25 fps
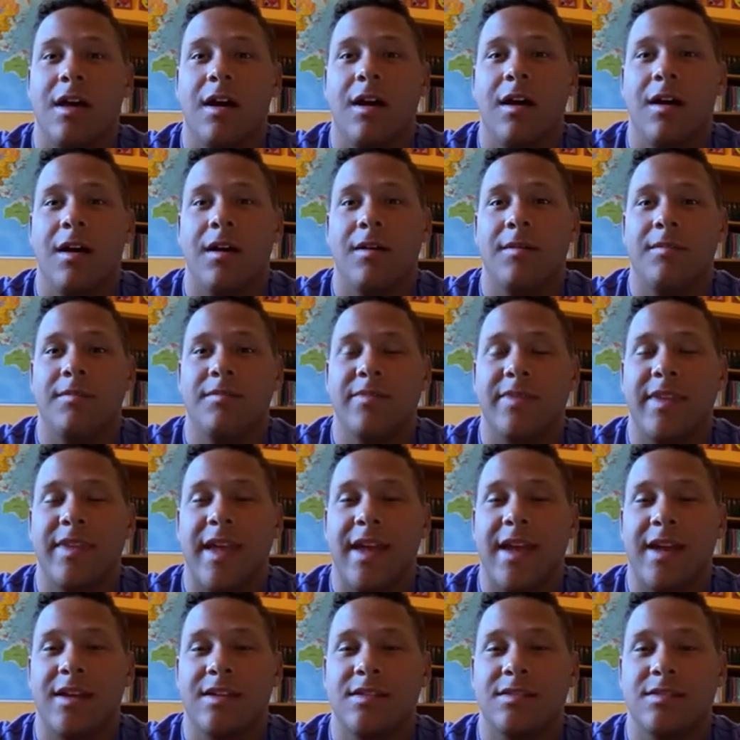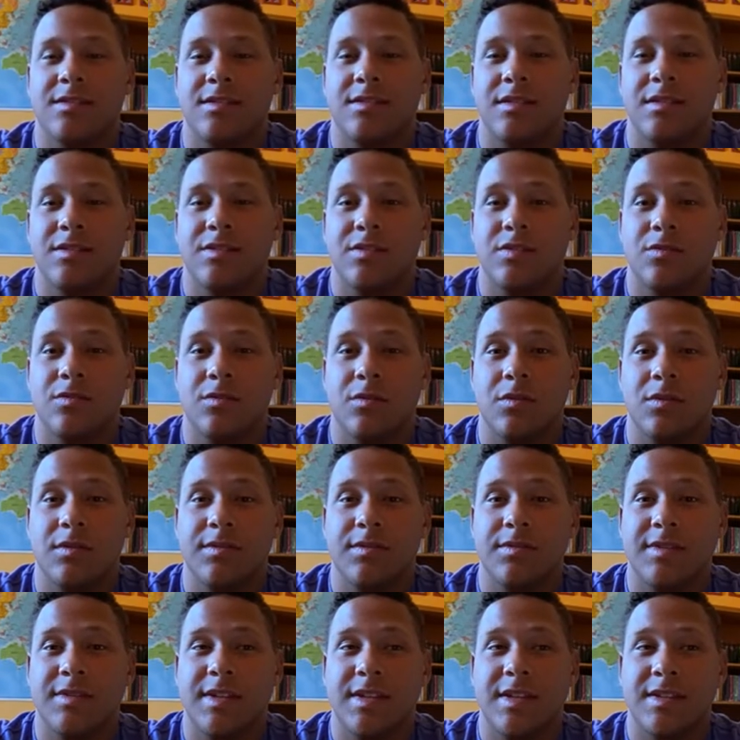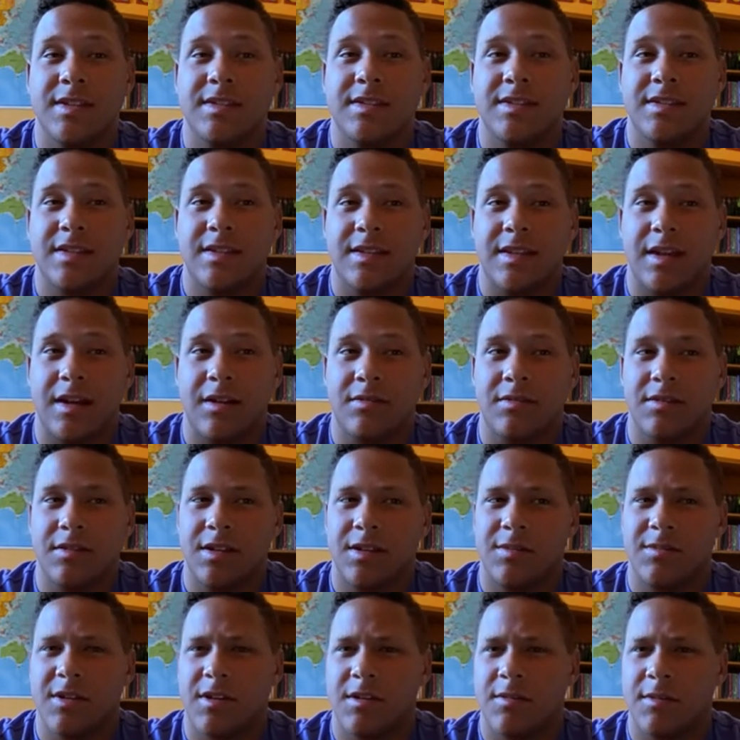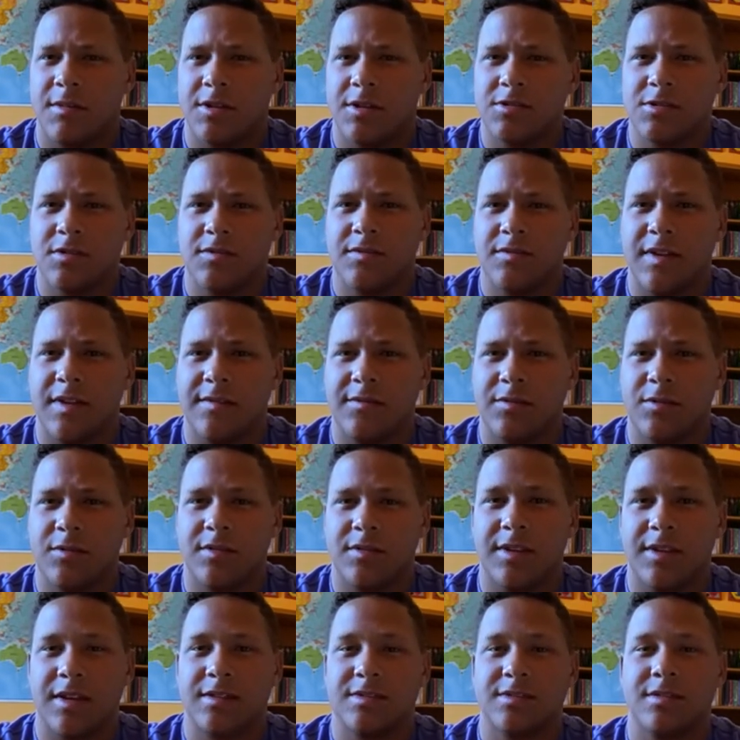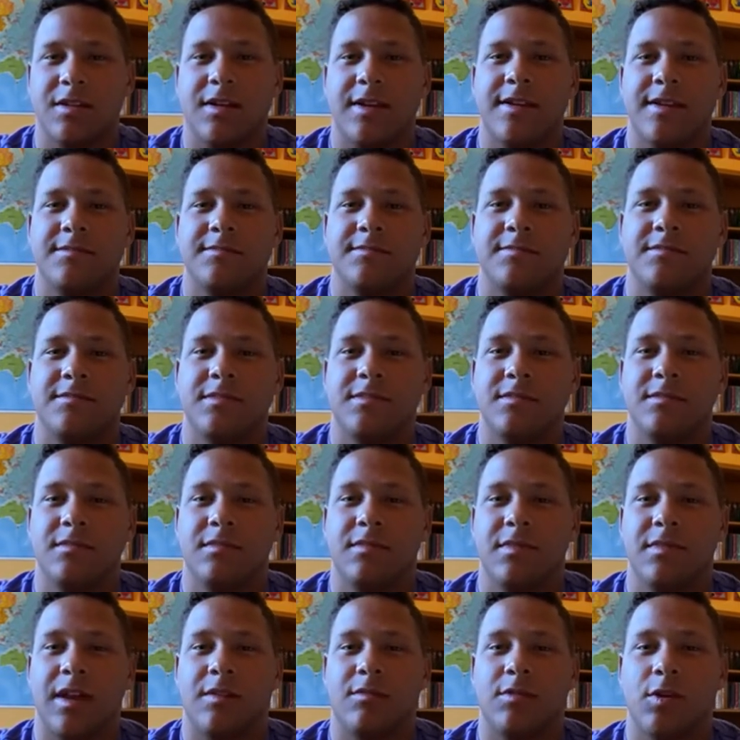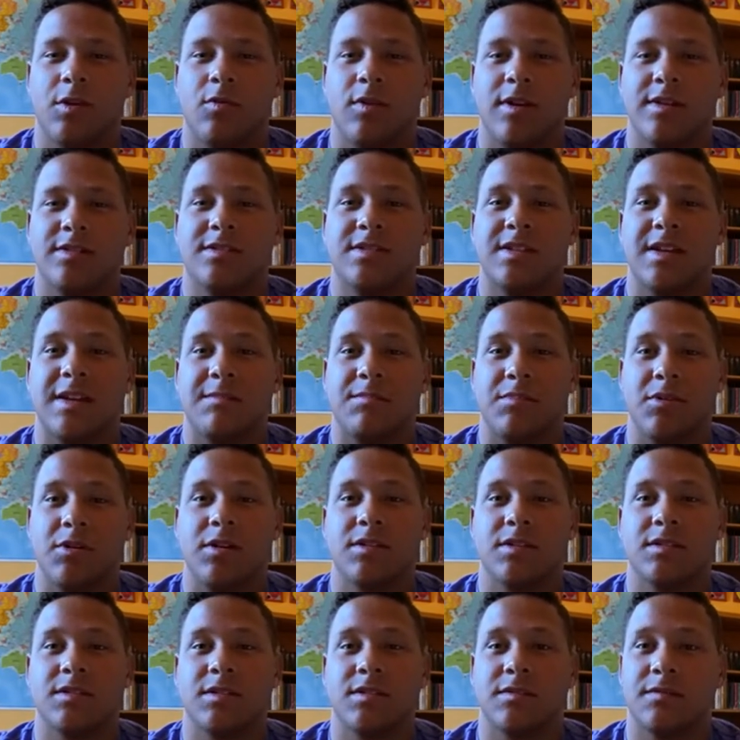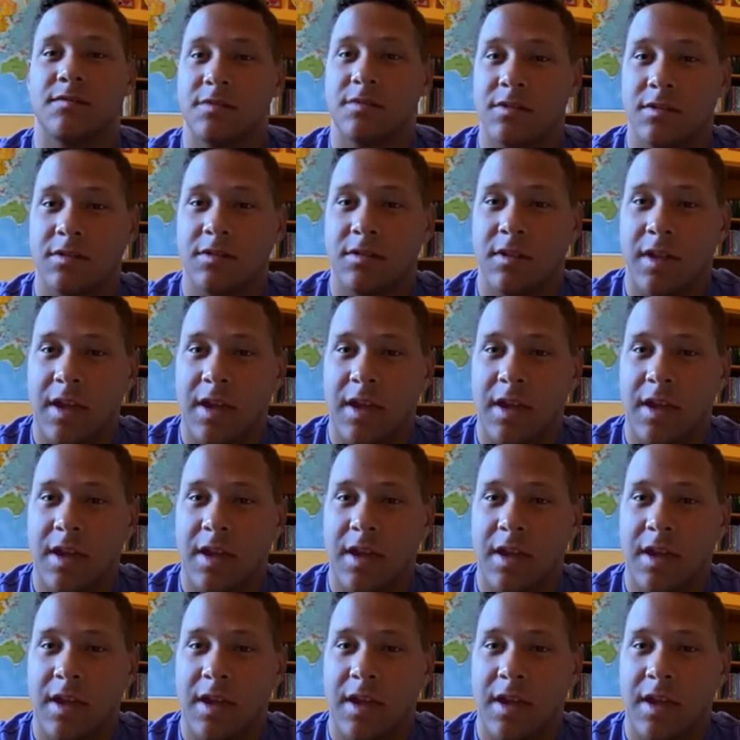And the school did send out an email, I'm not sure if everyone like saw it, like requesting books for their